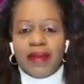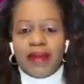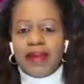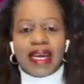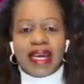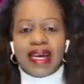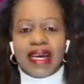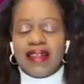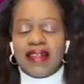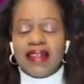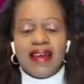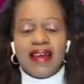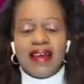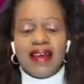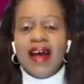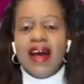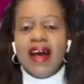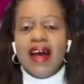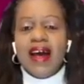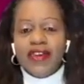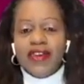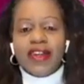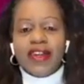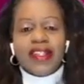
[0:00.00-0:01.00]
How
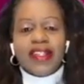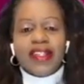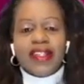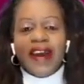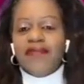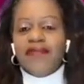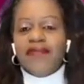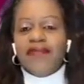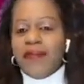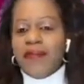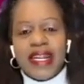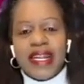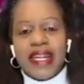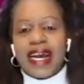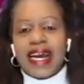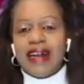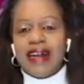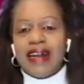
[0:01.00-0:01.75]
did you manage to do that?